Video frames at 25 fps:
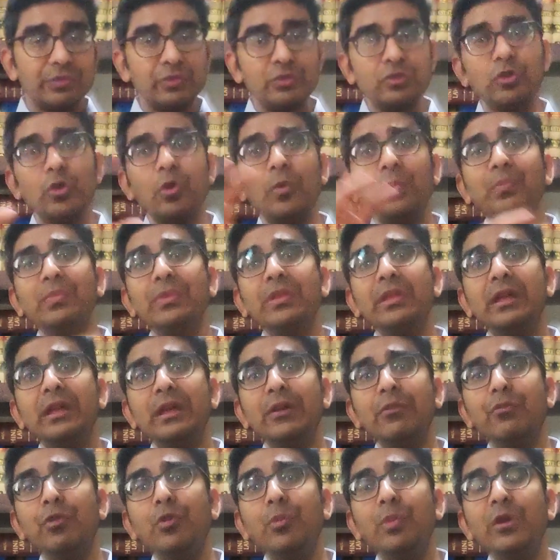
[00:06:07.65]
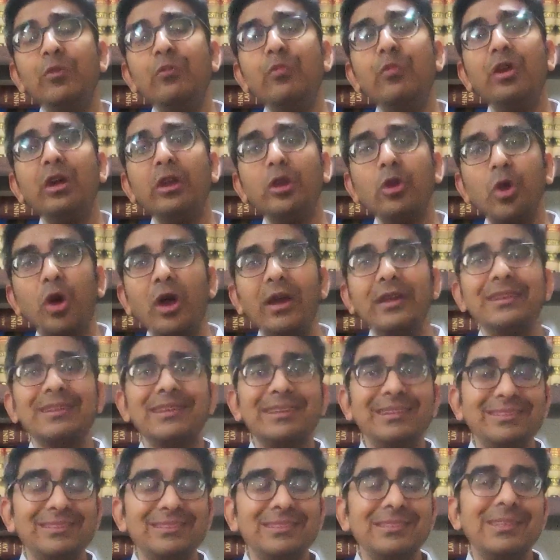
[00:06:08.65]
So women were
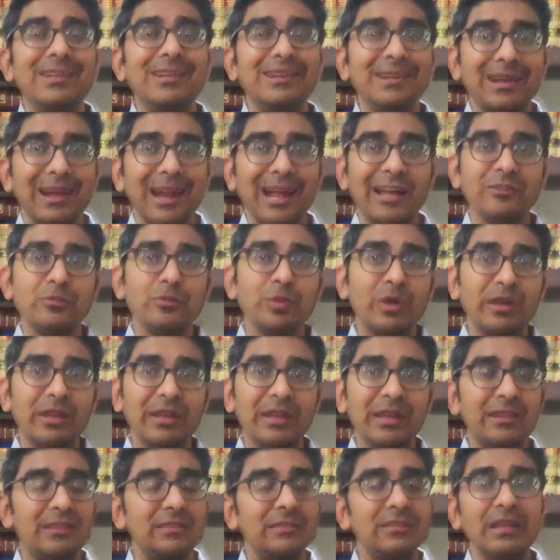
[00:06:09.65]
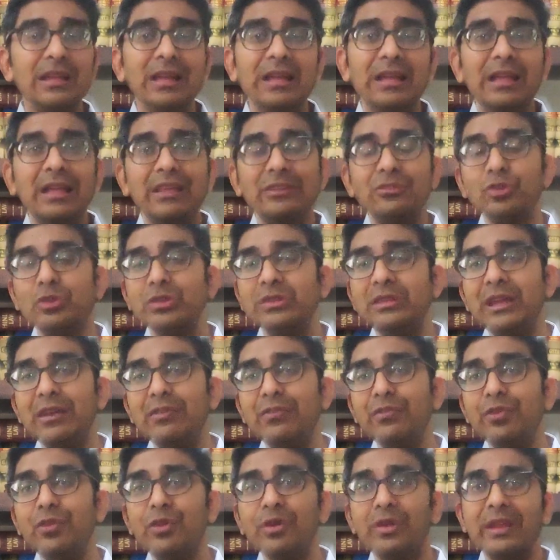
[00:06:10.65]
not considered class 1 heirs. So
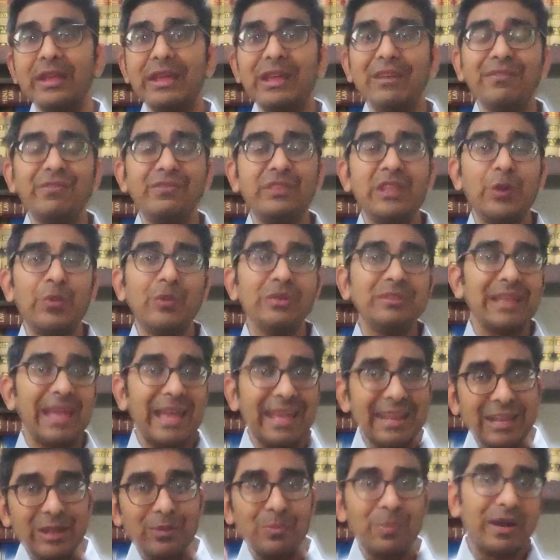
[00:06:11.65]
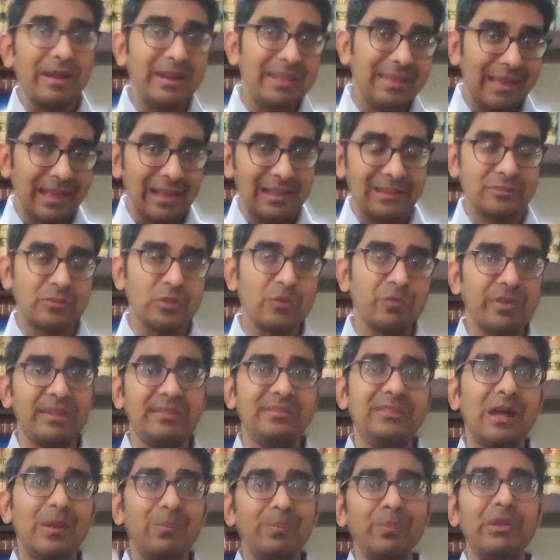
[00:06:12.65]
therefore, if there was anybody else, so for
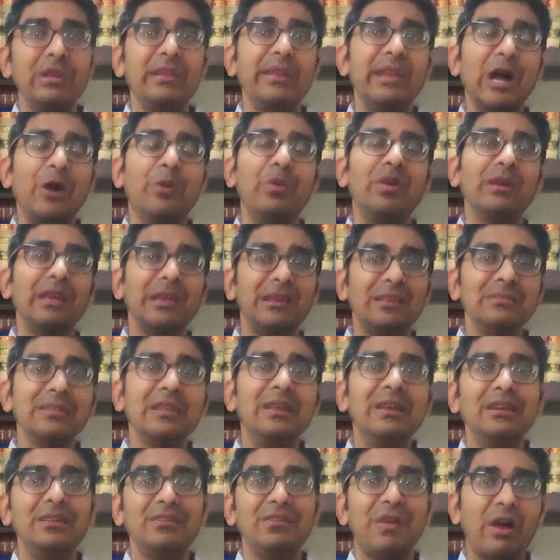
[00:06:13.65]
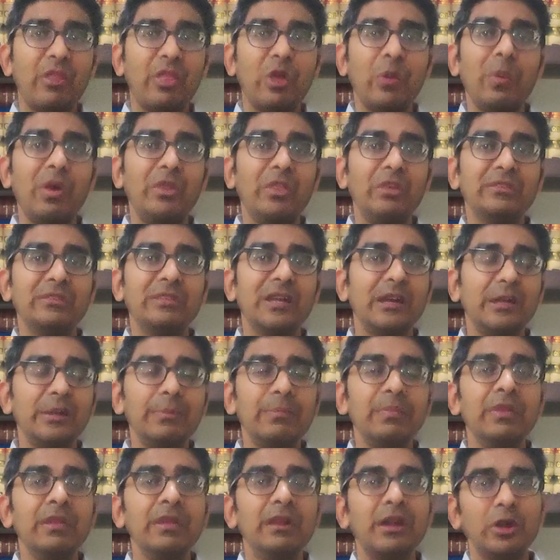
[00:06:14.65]
example, in our case, father, mother,
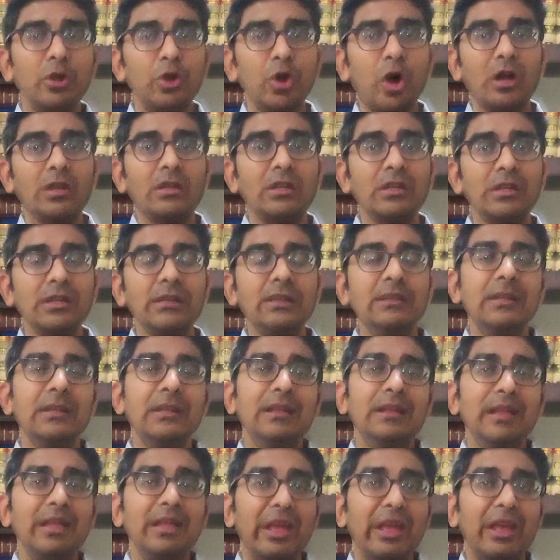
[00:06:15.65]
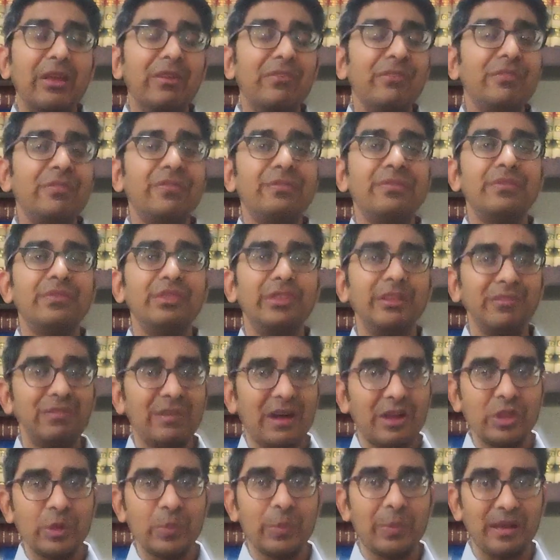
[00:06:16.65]
son, daughter, if the
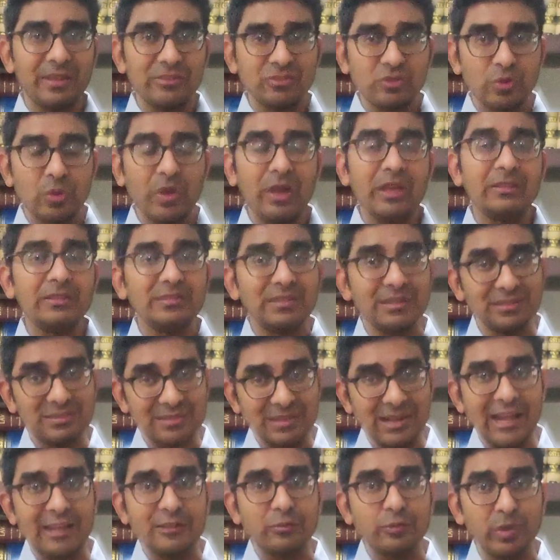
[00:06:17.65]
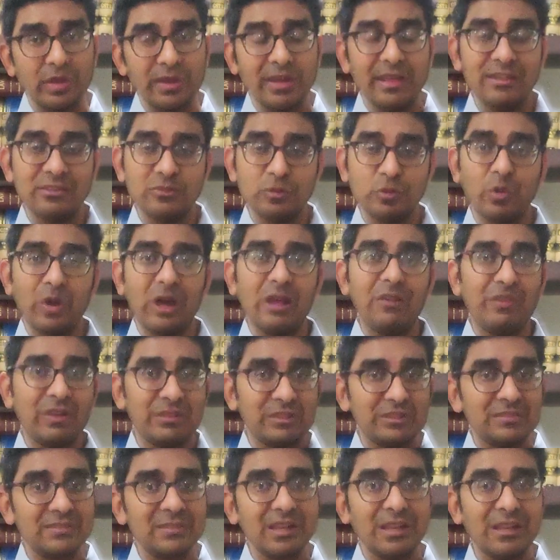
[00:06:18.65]
father passed away, since class 1 heirs, the wife
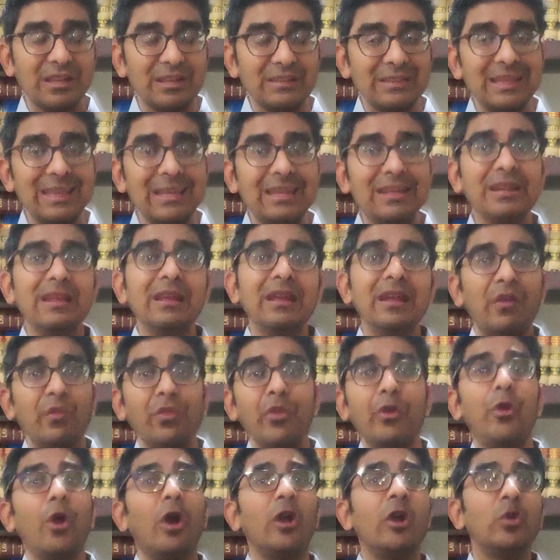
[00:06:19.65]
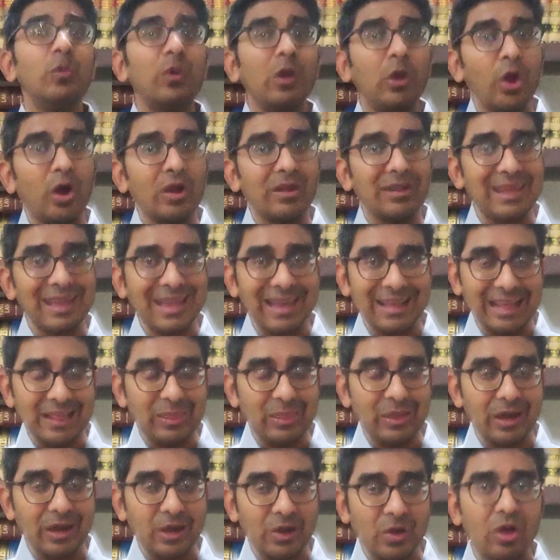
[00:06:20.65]
and the son are there, the daughter will not take
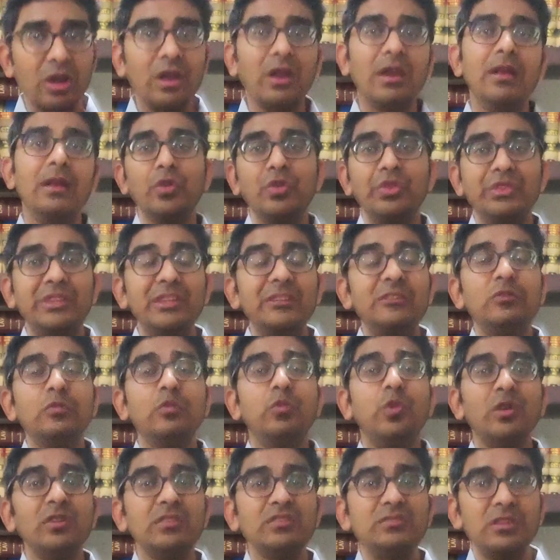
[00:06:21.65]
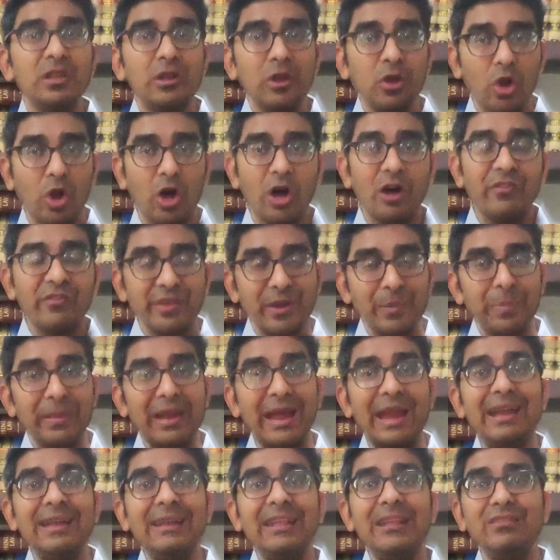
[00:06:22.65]
anything at all. So this was the law from
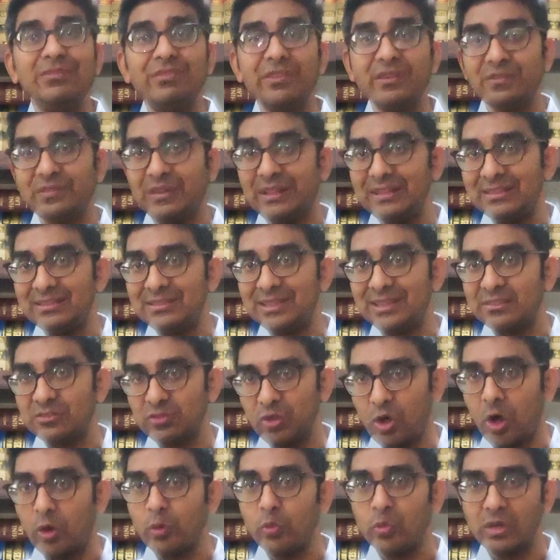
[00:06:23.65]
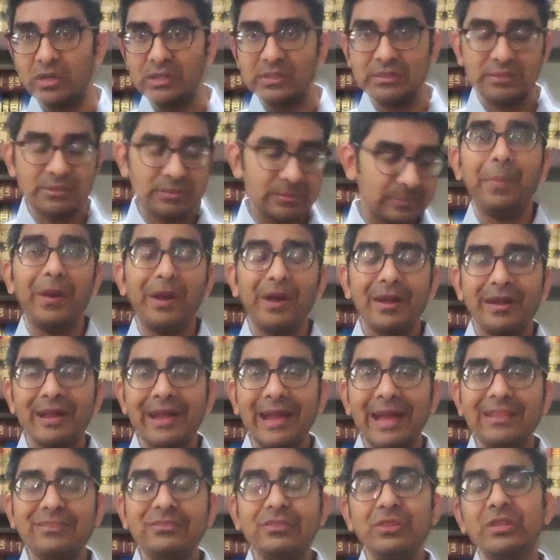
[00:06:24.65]
1956 onwards.
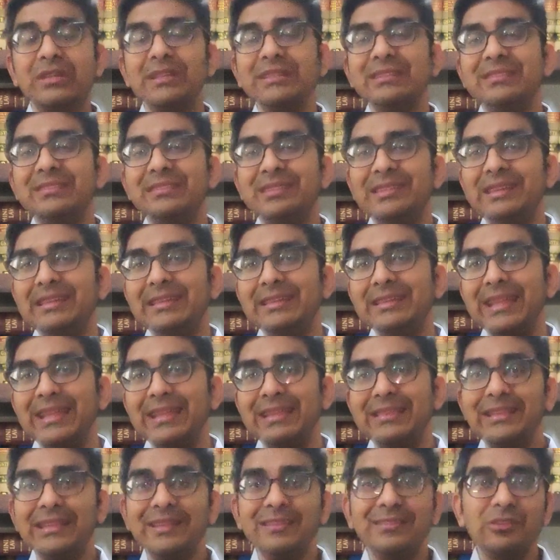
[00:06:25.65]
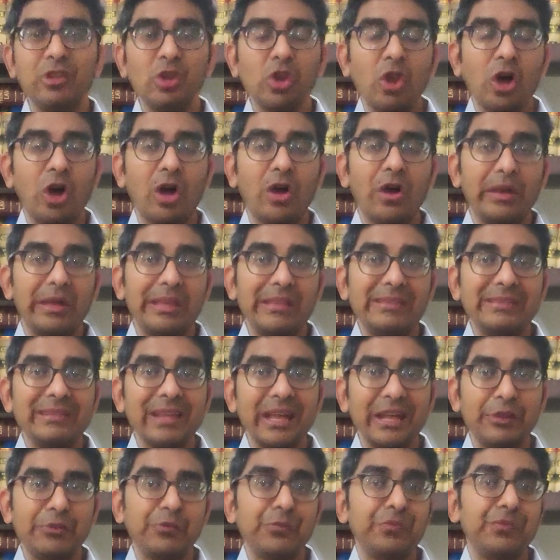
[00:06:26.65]
But as you can see that this law
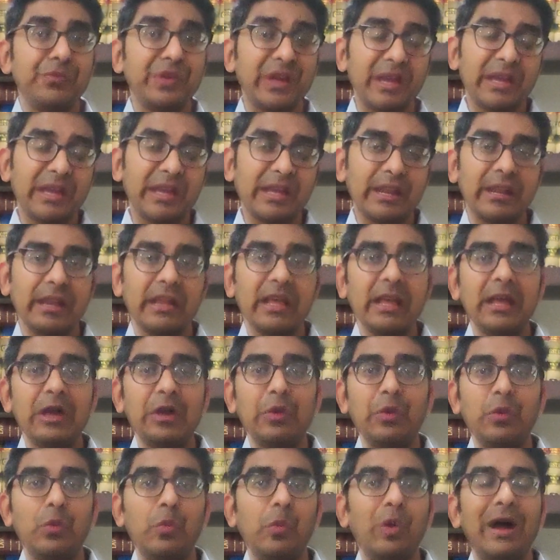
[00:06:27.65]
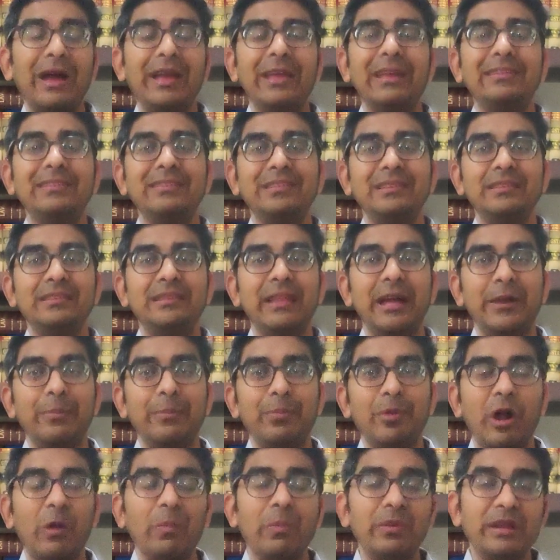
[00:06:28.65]
is unfair. Why is it
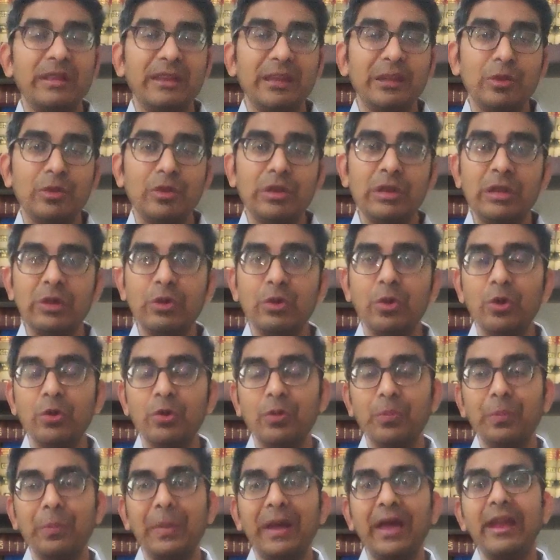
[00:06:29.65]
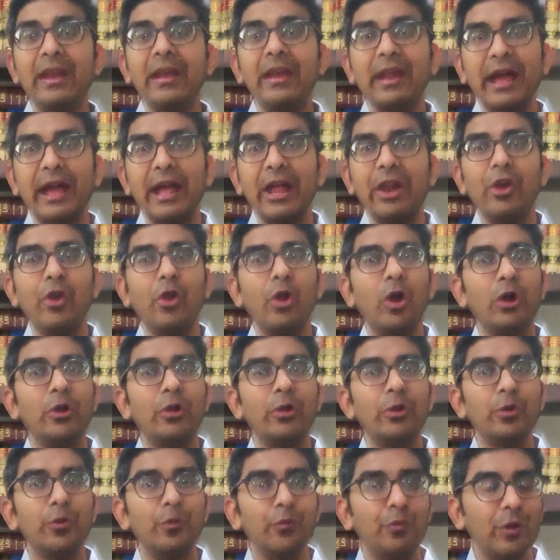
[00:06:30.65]
that property can only go to men and
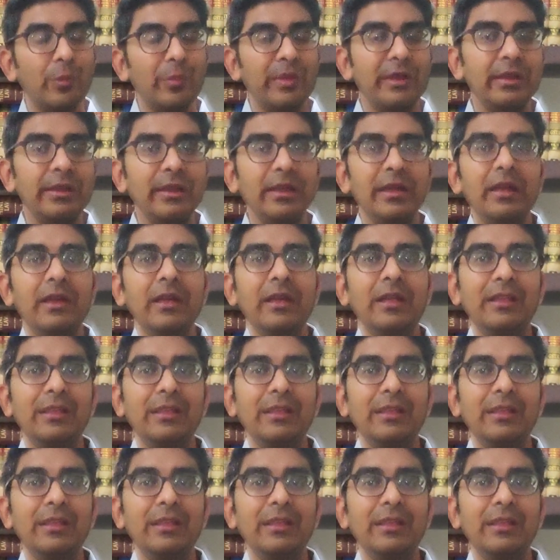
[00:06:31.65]
not to women?